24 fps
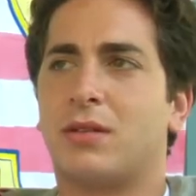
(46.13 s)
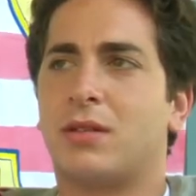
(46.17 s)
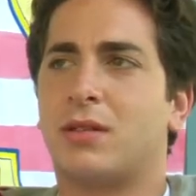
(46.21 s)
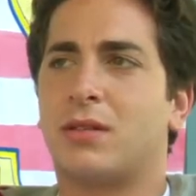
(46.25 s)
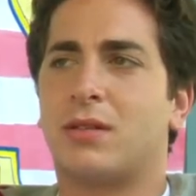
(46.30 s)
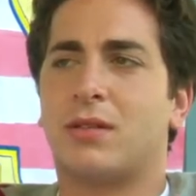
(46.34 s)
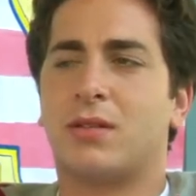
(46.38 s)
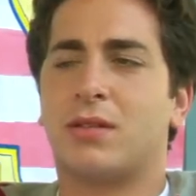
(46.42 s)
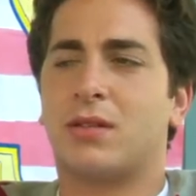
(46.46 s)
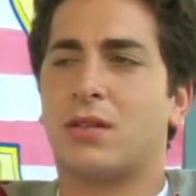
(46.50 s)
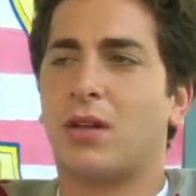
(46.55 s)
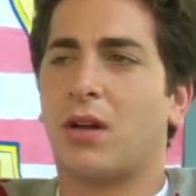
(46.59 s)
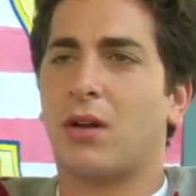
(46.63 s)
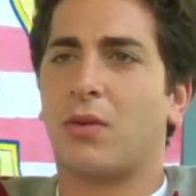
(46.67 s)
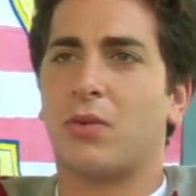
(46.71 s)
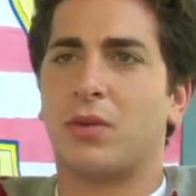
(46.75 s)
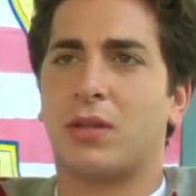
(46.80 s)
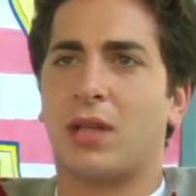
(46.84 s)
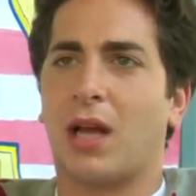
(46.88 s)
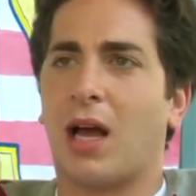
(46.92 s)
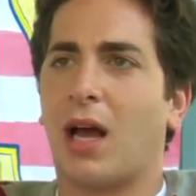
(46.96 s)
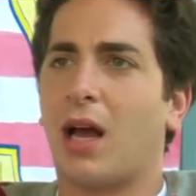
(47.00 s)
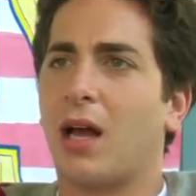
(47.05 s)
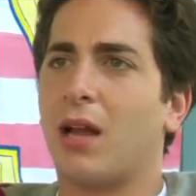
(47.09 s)
Start
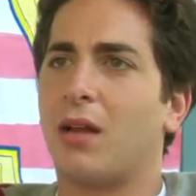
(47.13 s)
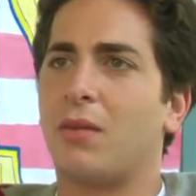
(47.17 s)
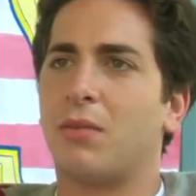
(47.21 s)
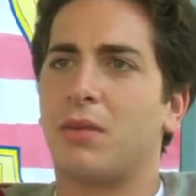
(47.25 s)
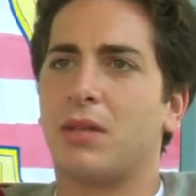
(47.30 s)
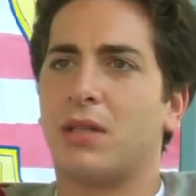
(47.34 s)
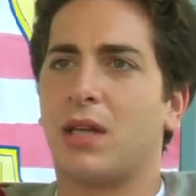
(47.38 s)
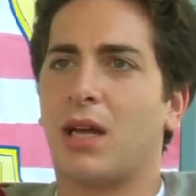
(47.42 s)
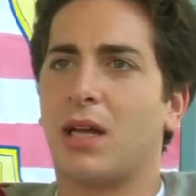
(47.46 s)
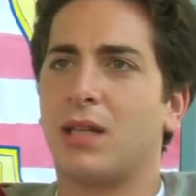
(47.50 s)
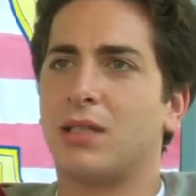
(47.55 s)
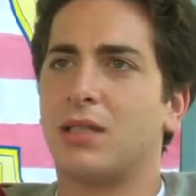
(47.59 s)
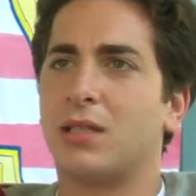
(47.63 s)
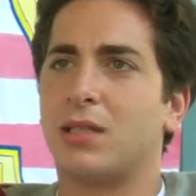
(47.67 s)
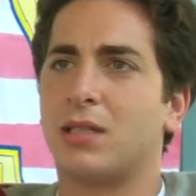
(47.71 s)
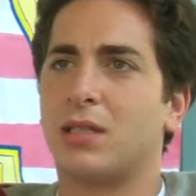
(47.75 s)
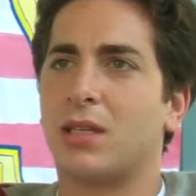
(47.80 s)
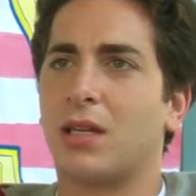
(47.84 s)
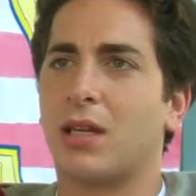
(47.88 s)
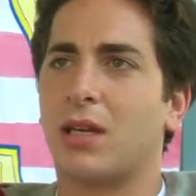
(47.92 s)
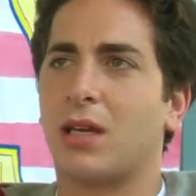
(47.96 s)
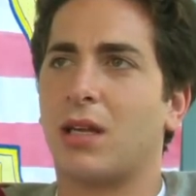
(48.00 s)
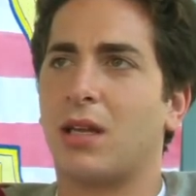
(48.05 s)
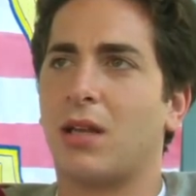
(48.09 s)
with Todd. I mean, Todd's just
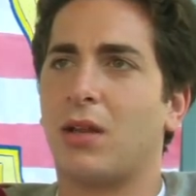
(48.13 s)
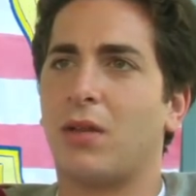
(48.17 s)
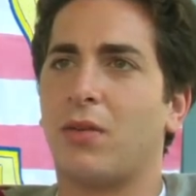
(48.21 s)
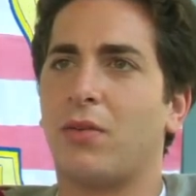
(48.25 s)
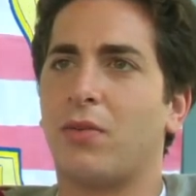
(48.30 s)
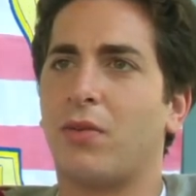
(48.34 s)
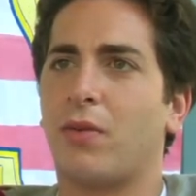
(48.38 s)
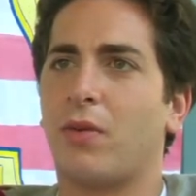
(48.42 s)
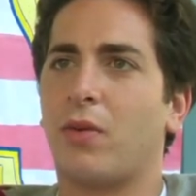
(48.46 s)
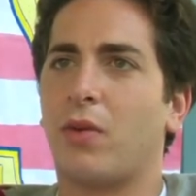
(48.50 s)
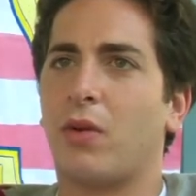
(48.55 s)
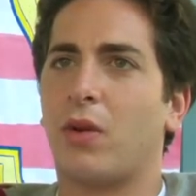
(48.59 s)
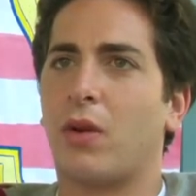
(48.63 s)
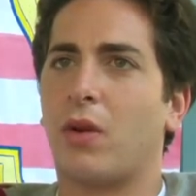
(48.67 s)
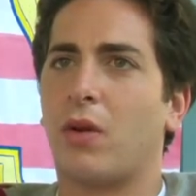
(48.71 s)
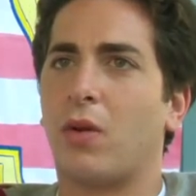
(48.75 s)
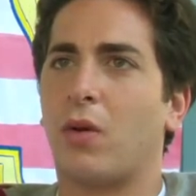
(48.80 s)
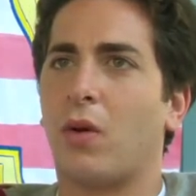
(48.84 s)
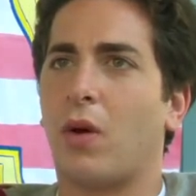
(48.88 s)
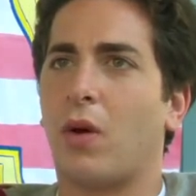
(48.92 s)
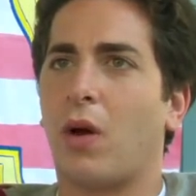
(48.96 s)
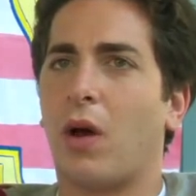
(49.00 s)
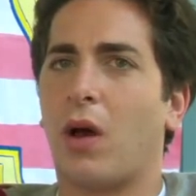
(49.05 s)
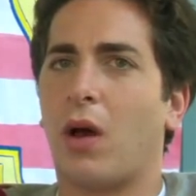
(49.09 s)
like a you
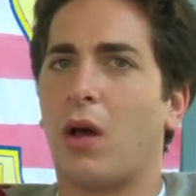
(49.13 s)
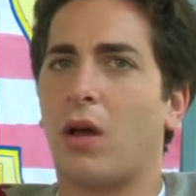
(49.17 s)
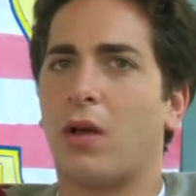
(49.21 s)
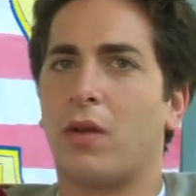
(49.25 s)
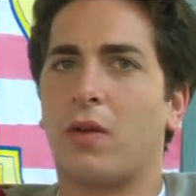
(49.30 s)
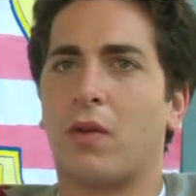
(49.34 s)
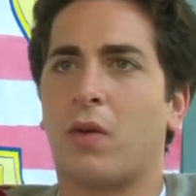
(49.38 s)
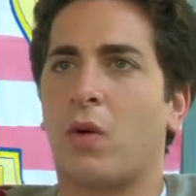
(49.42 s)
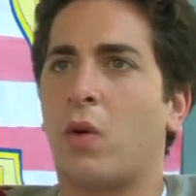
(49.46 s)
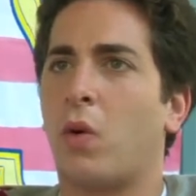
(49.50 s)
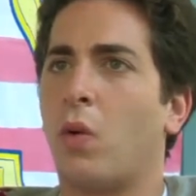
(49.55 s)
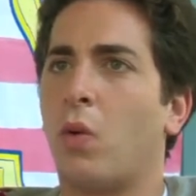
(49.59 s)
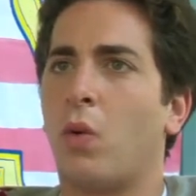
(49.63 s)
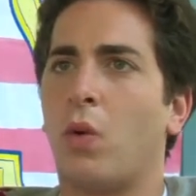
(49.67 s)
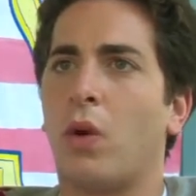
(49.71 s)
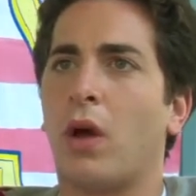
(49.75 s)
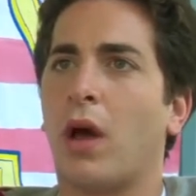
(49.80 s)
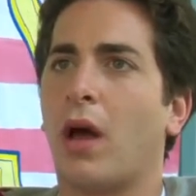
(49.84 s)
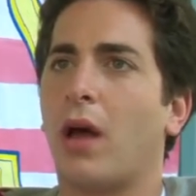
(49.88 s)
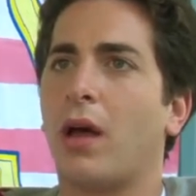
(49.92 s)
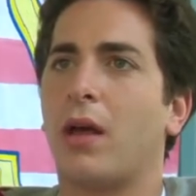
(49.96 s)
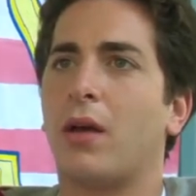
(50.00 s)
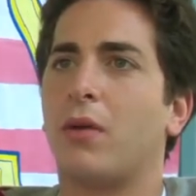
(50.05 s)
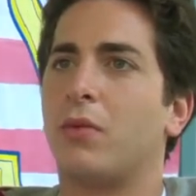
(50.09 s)
know a cool
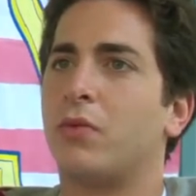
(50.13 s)
guy.